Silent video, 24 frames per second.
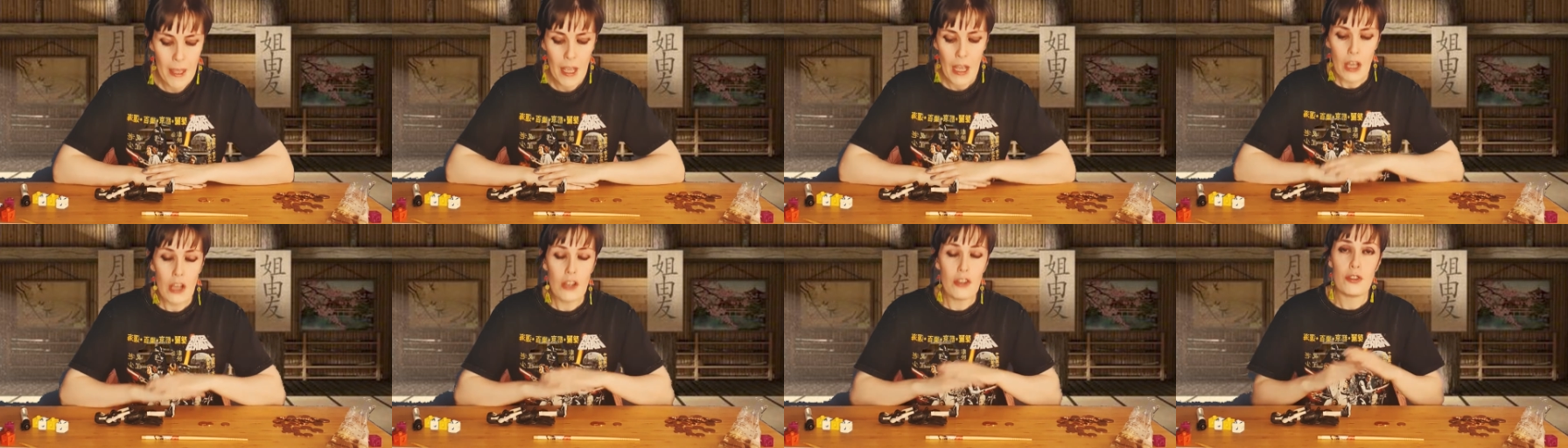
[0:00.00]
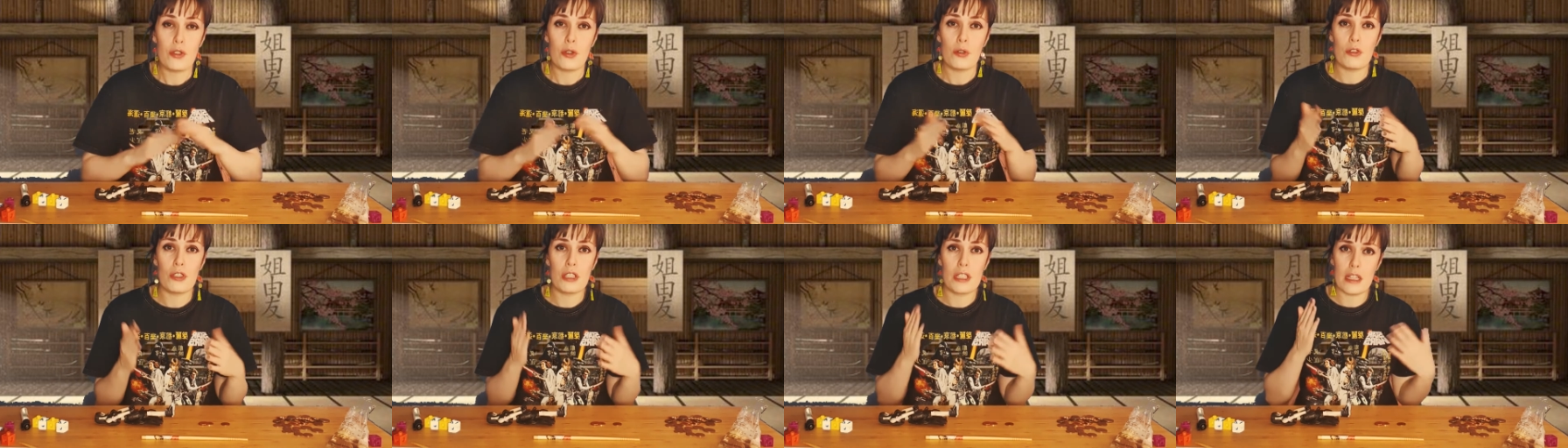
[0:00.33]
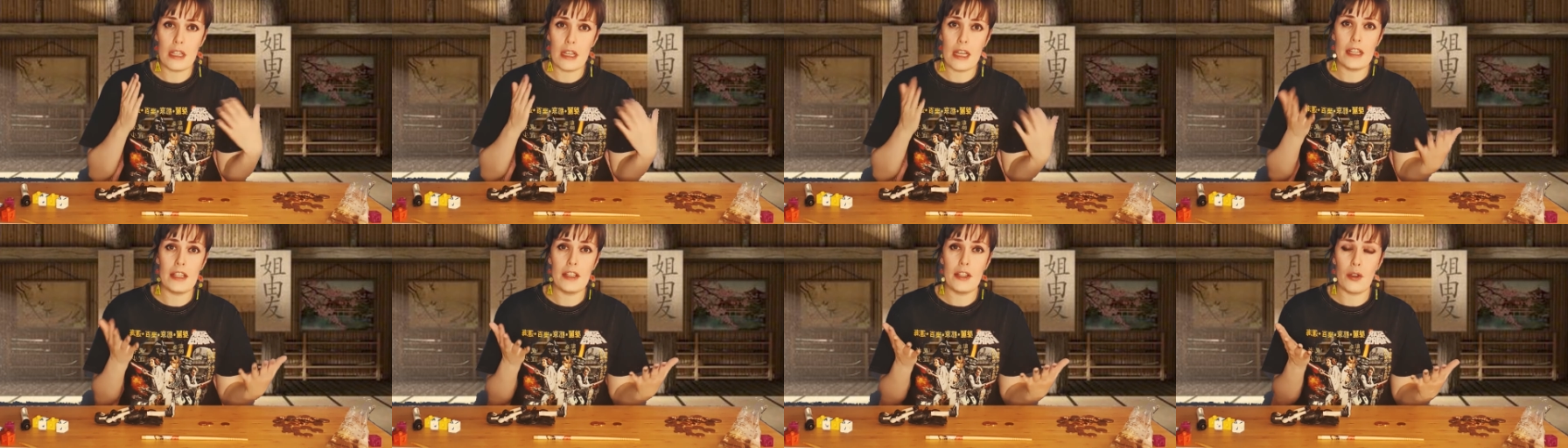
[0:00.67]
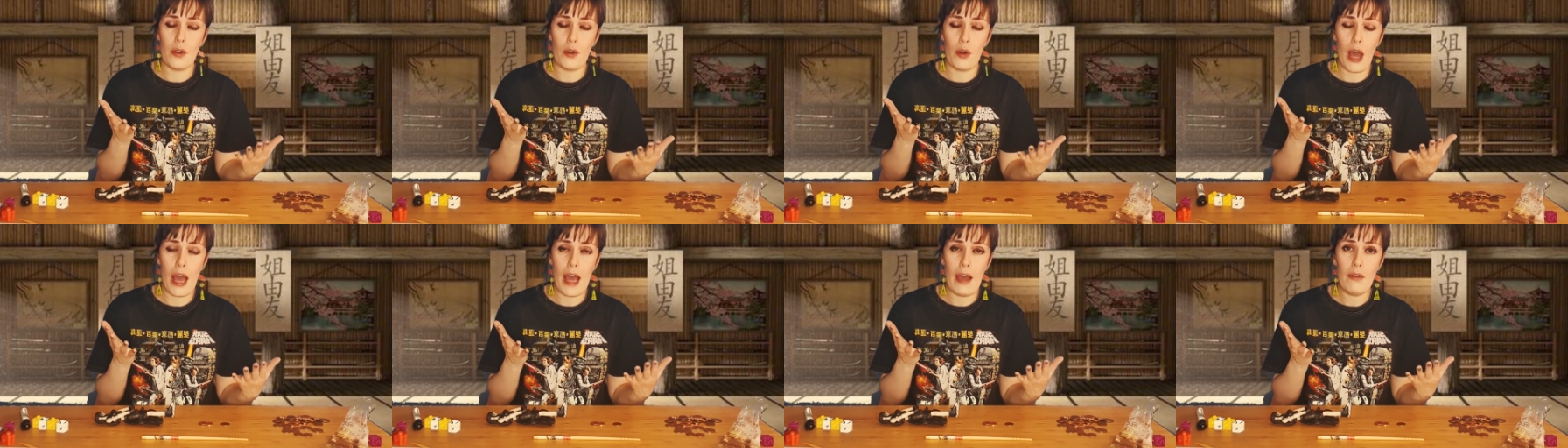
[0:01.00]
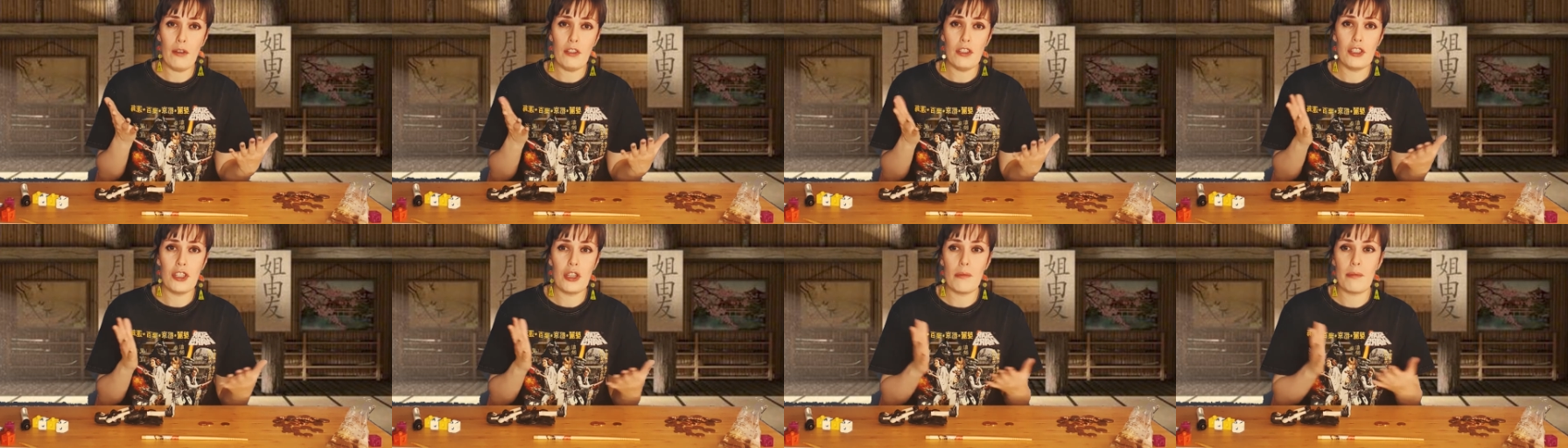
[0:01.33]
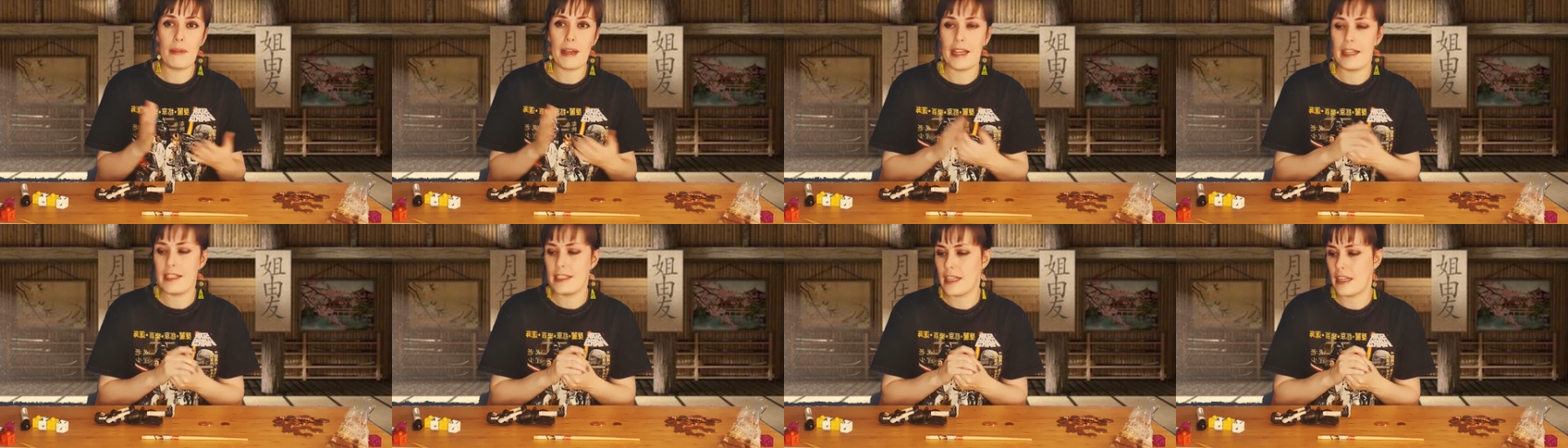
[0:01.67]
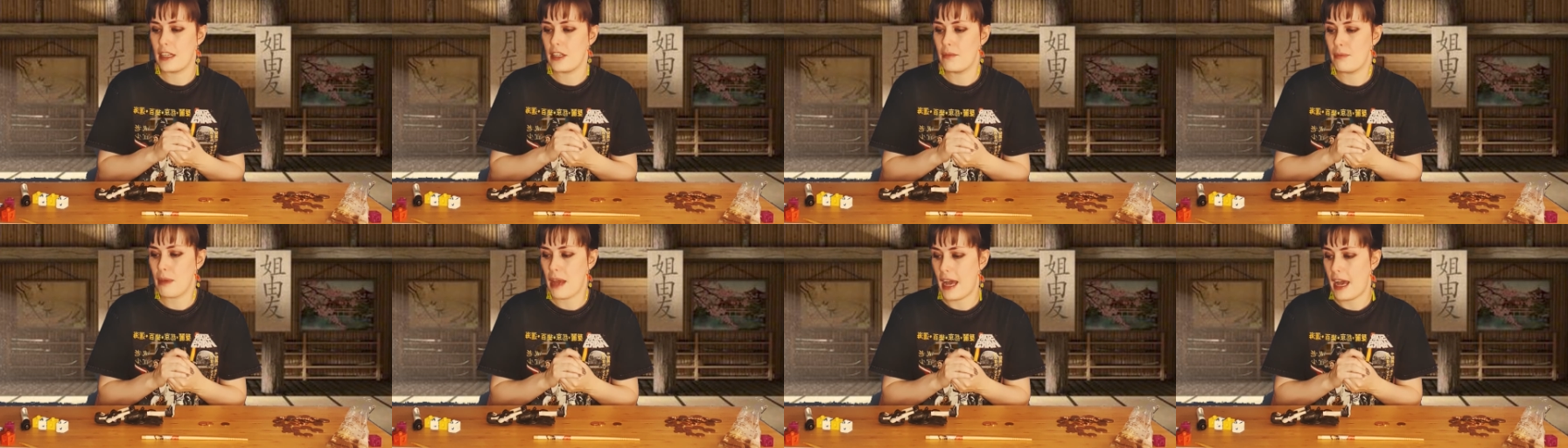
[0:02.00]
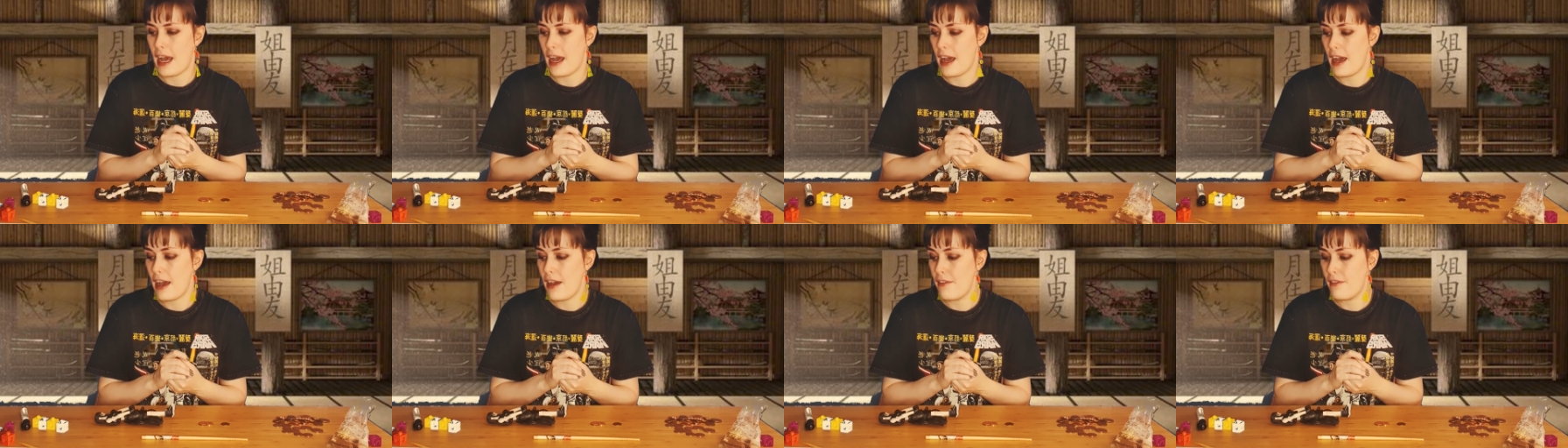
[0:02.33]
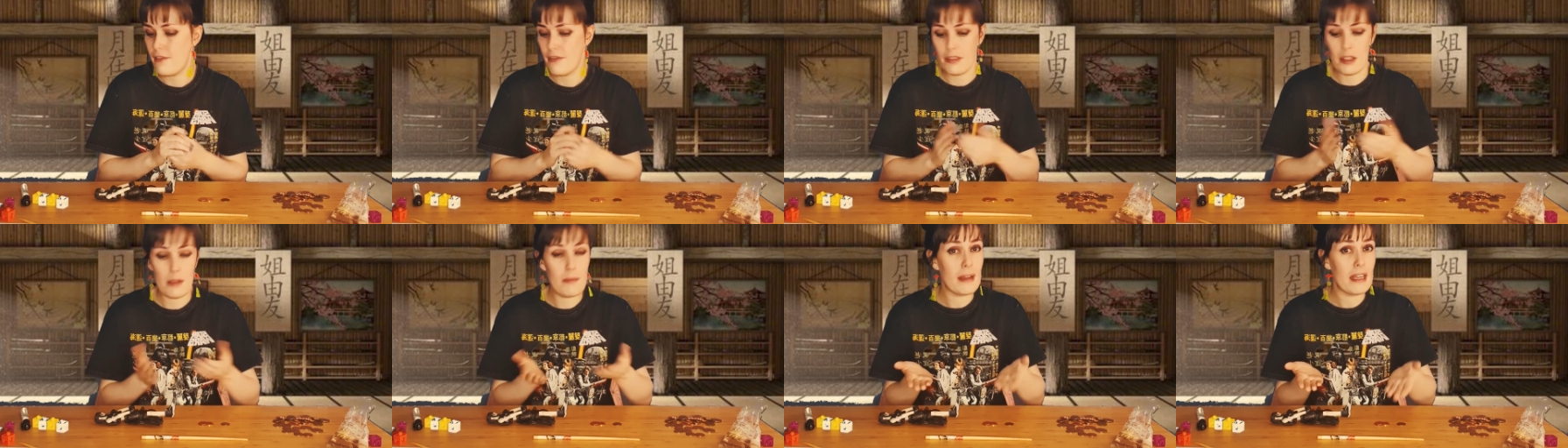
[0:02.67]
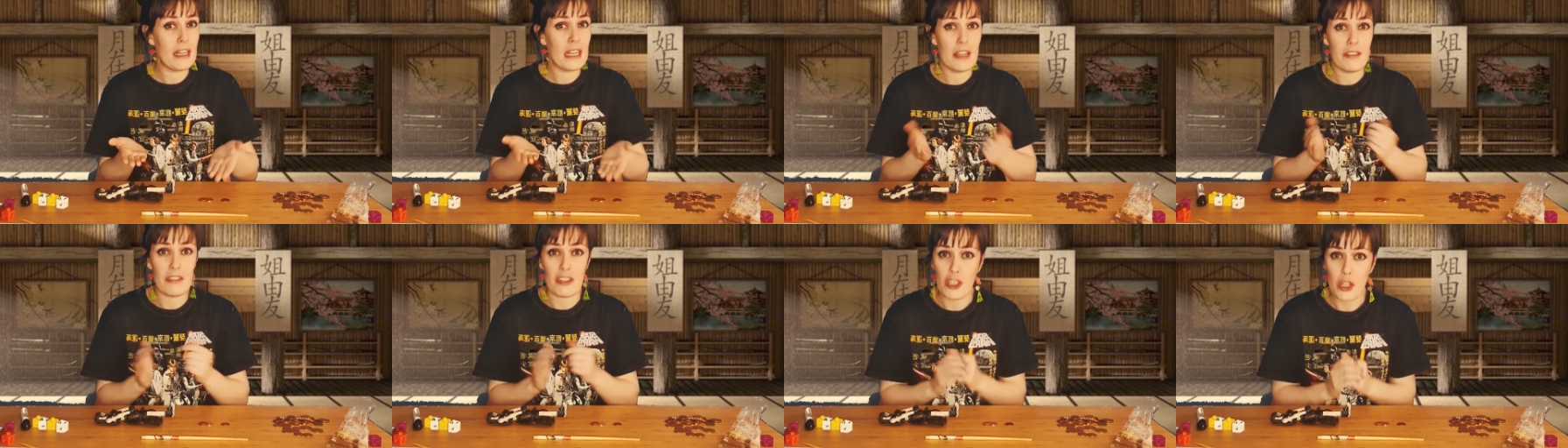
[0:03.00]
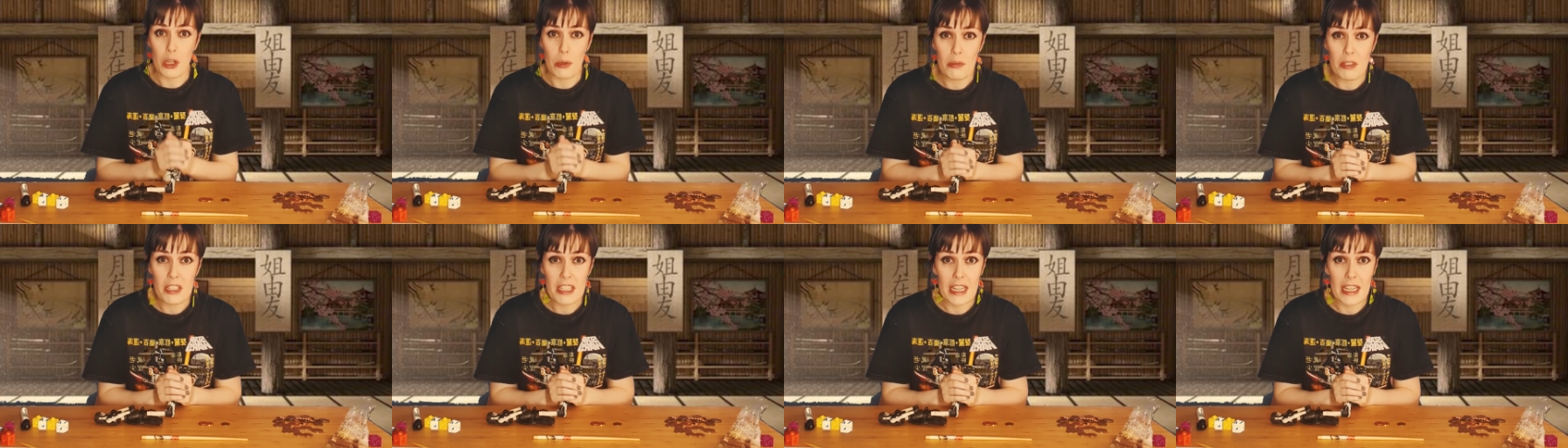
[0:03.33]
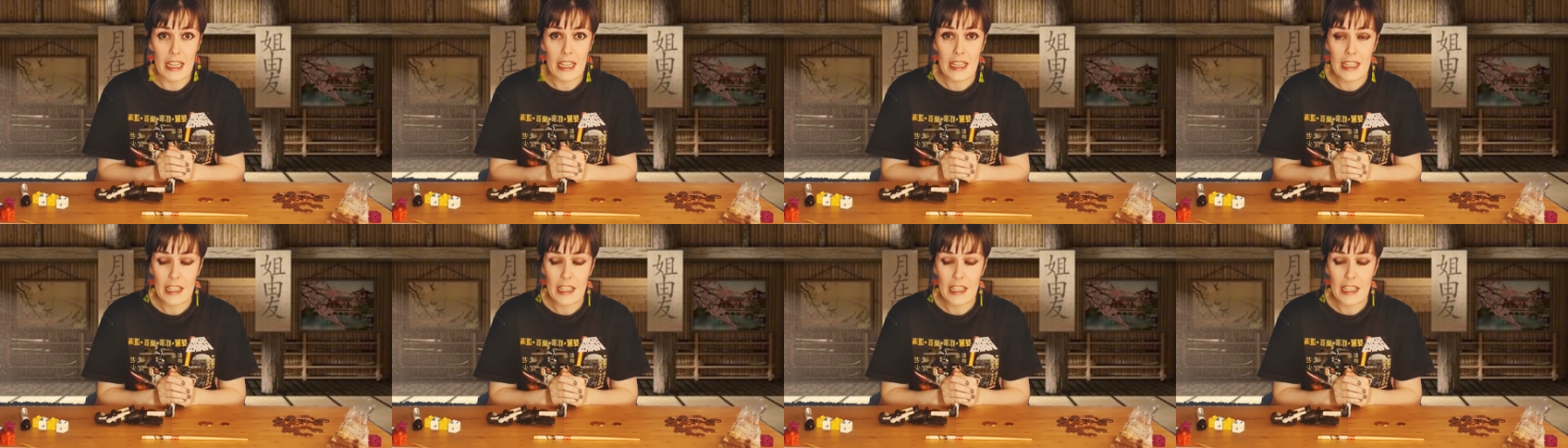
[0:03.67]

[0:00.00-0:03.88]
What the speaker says: so in your house you might have a chopstick,